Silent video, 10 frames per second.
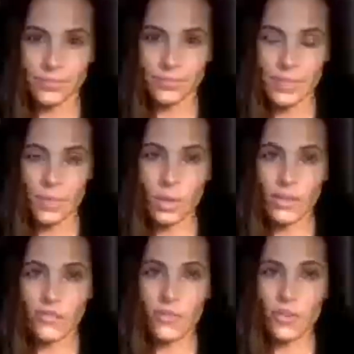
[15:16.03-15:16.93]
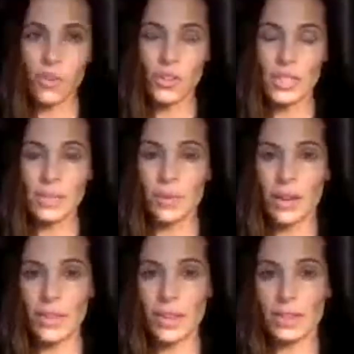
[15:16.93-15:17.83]
And then one full deep
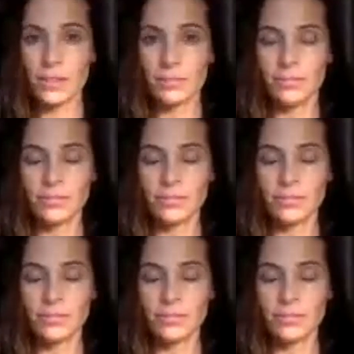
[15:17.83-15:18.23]
breath in